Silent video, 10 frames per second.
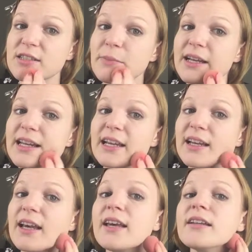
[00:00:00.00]
my neck
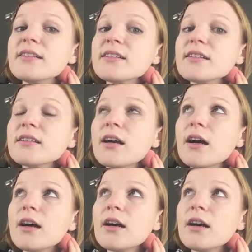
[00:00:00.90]
and
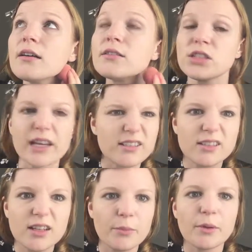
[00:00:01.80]

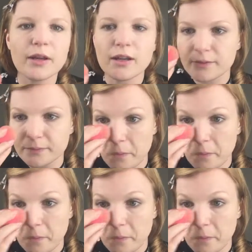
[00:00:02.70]
chest a bit better.